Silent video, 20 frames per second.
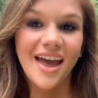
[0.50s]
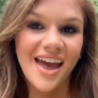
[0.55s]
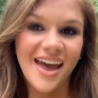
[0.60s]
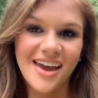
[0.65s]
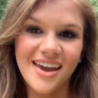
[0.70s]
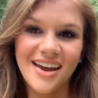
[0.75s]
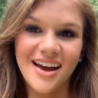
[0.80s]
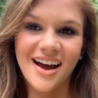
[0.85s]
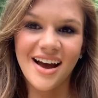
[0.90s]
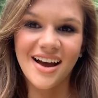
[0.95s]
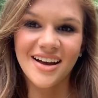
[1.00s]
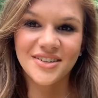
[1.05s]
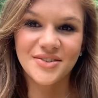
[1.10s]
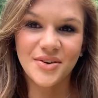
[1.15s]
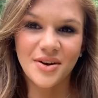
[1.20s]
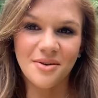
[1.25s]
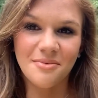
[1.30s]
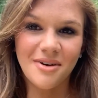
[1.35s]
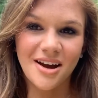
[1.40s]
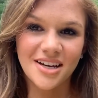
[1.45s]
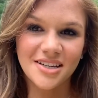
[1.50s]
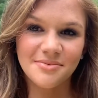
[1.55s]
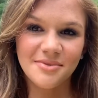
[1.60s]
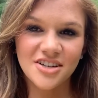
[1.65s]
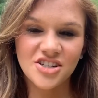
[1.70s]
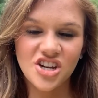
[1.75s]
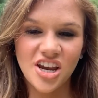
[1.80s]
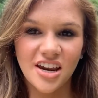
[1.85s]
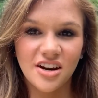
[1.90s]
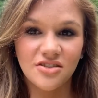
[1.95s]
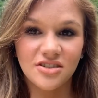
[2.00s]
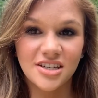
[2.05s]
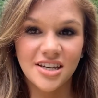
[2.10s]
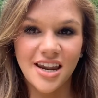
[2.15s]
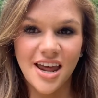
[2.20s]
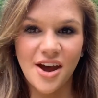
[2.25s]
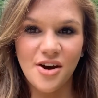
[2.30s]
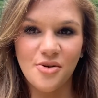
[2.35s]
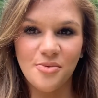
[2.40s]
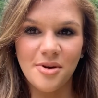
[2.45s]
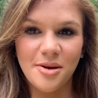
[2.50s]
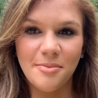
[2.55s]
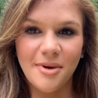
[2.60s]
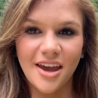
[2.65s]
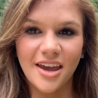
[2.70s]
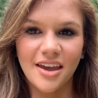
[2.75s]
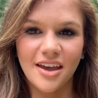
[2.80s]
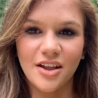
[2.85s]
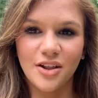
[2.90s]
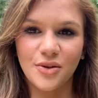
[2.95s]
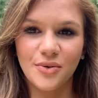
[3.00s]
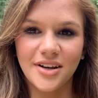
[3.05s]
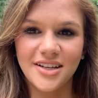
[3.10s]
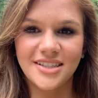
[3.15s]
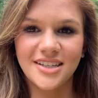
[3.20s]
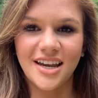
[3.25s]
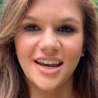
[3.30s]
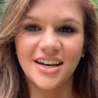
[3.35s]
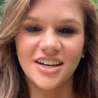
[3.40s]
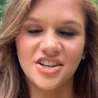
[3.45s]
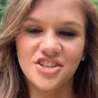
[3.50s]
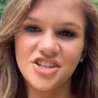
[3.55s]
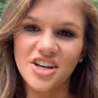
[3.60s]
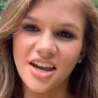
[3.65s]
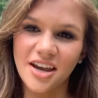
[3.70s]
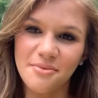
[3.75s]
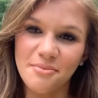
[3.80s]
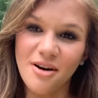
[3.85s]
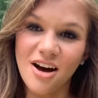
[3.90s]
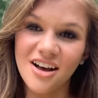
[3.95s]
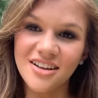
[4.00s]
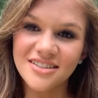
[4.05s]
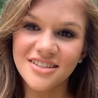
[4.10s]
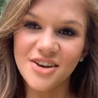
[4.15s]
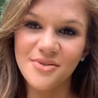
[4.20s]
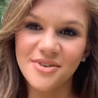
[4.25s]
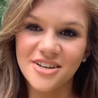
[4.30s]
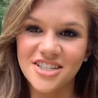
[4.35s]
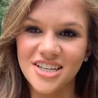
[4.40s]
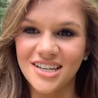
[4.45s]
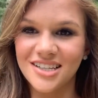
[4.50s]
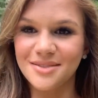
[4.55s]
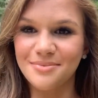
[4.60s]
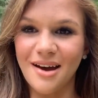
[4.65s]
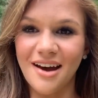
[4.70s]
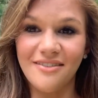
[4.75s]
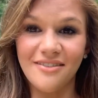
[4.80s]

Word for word: Hey guys, welcome back to my channel. Today we'll be making Louisiana chicken pasta, which is my